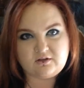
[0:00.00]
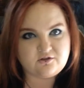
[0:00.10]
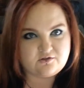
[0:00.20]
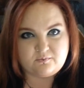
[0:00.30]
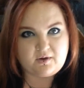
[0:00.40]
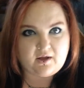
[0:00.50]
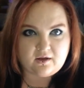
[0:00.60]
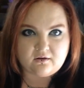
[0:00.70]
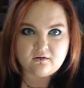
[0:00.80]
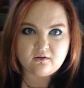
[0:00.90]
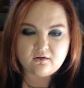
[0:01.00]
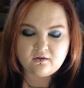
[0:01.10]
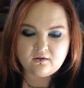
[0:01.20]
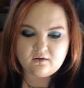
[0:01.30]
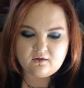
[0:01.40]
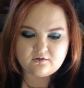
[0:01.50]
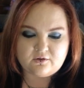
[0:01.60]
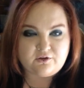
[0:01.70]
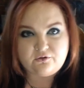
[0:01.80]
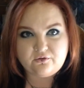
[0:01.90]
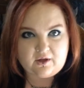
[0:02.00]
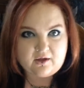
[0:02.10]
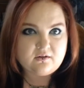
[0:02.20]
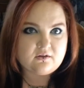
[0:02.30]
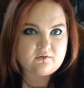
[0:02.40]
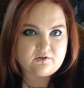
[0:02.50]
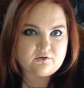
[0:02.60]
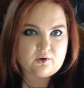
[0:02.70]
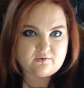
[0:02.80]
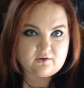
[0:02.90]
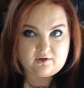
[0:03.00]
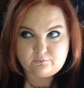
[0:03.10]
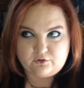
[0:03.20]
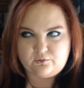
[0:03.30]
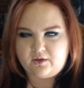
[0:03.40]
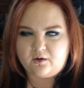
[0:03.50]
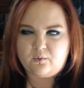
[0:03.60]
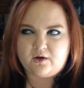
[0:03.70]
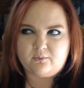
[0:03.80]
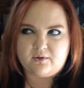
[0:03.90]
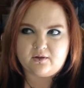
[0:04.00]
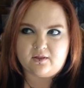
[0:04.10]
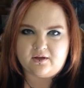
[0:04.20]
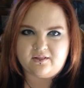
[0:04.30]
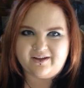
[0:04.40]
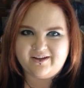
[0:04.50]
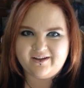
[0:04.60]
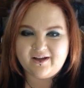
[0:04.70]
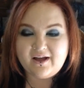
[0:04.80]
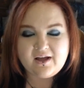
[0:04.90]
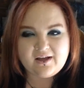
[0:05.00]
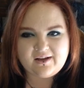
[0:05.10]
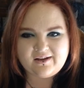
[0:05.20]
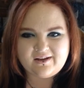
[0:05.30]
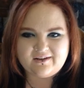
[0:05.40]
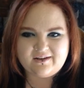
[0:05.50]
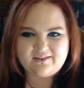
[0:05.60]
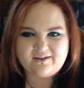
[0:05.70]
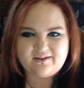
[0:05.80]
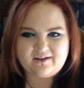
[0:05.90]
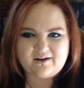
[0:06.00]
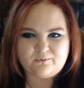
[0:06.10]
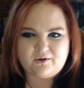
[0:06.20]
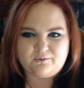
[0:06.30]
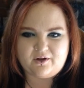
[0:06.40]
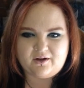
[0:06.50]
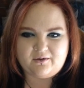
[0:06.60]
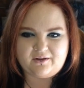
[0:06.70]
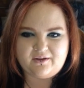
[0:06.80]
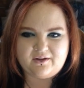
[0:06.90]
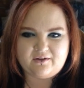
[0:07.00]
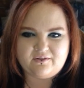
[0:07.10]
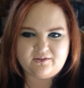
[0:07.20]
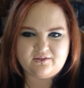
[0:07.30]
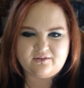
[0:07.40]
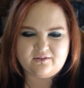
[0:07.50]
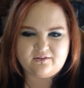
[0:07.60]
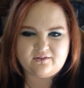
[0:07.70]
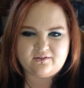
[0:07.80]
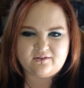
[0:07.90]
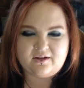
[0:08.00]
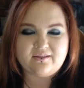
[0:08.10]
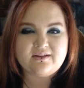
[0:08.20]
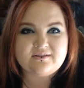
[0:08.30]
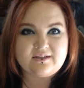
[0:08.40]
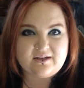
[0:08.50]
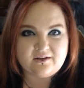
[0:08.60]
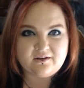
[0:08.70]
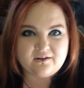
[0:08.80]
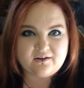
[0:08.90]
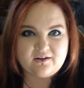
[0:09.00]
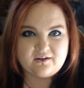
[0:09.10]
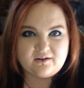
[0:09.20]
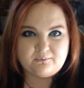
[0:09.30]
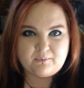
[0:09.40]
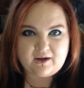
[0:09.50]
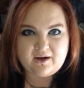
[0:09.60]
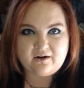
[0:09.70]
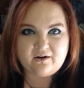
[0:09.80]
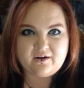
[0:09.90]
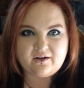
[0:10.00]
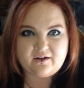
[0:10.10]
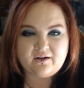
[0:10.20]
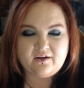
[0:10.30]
just in my head. So I do that every so often. I've been doing that quite a bit lately, and I think it kind of worked. I think at least here in my area,